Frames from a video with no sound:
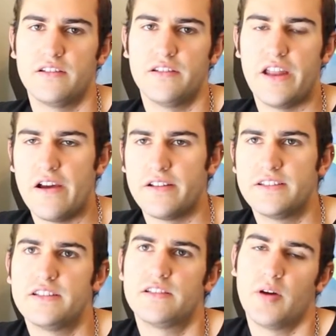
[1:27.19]
Now it
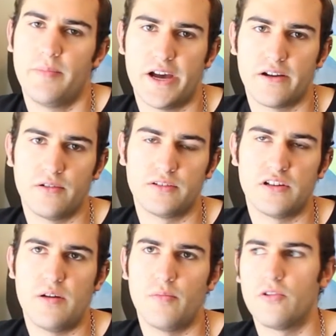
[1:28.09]
sits in my bag all the
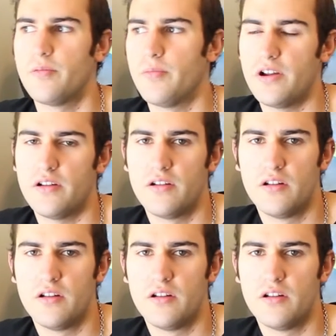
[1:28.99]
time or in my